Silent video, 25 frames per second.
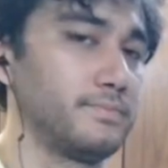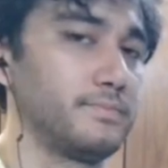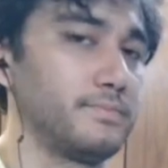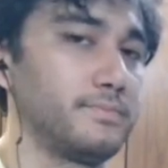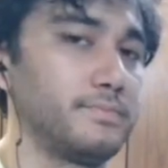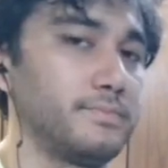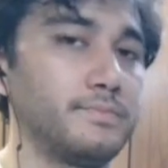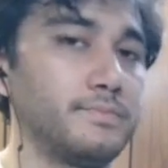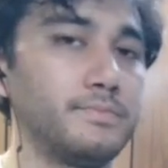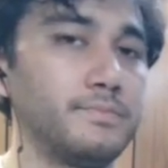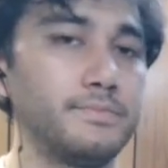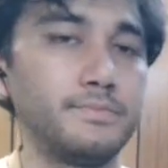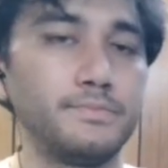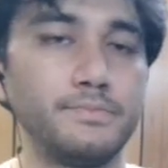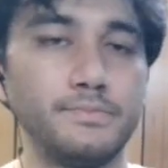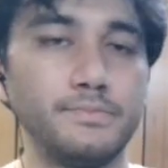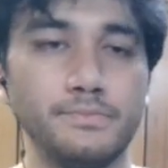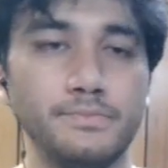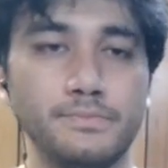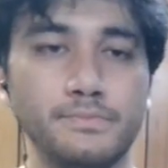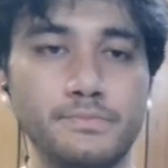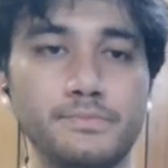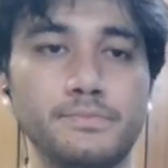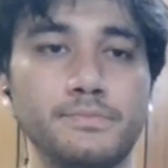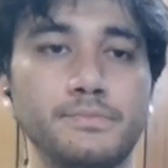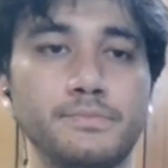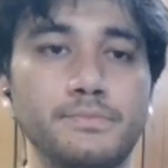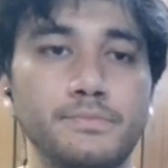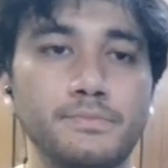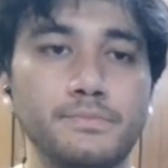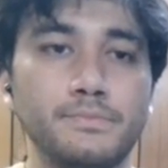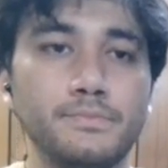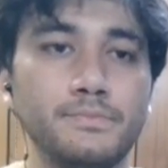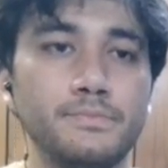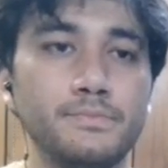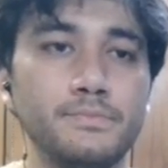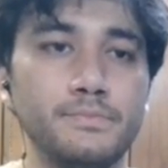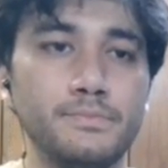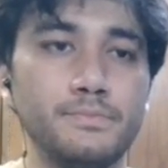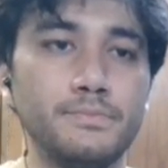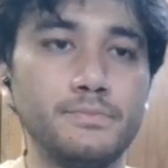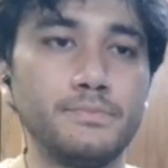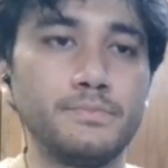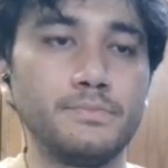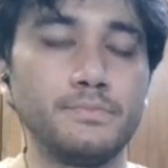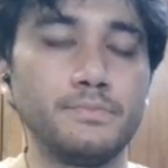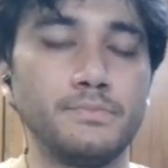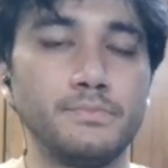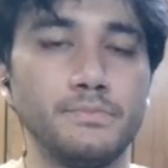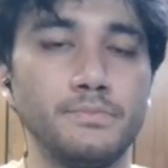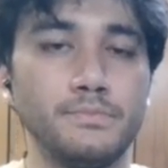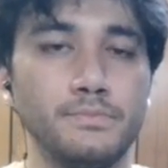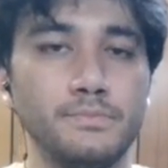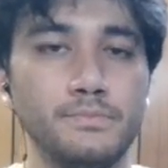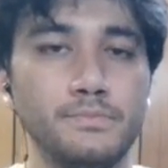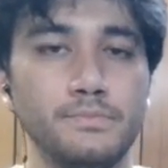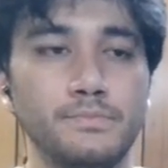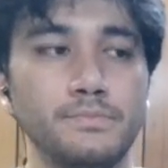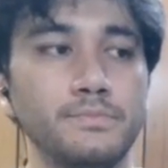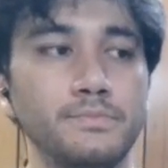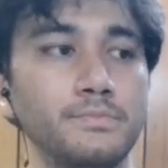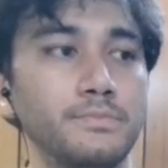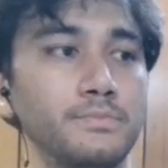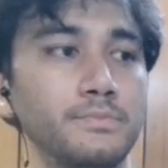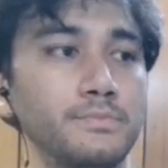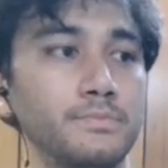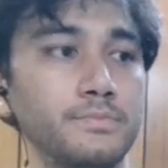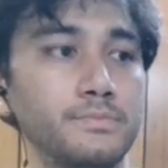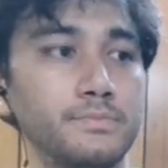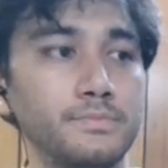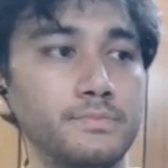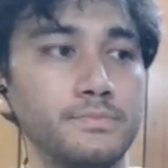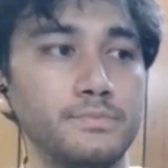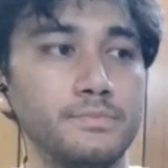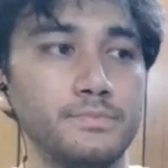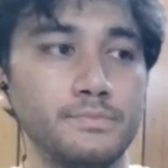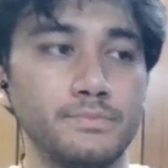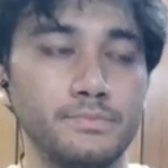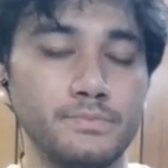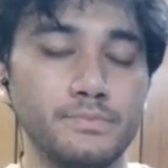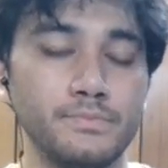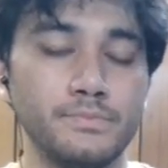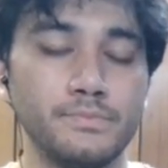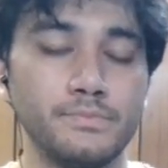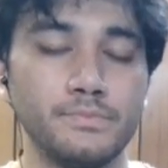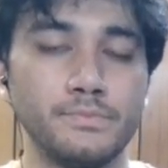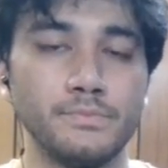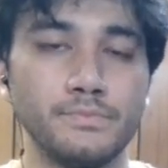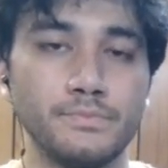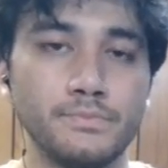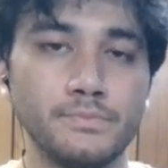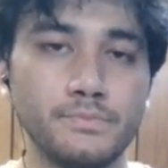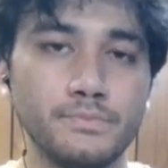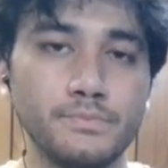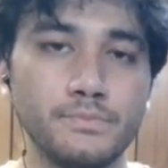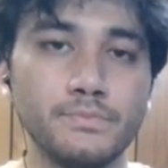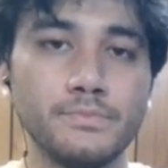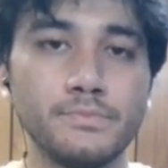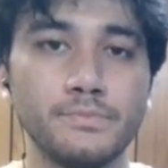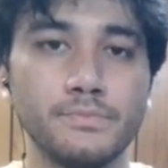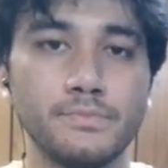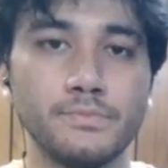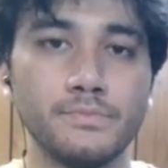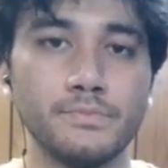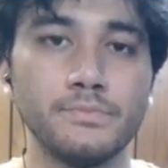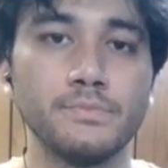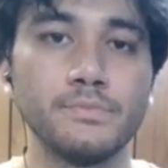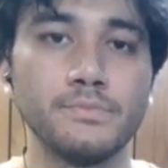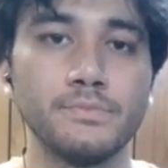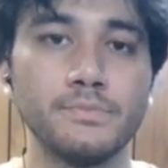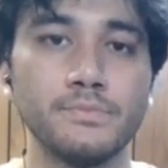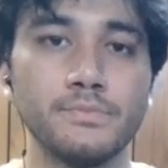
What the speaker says: (not speaking)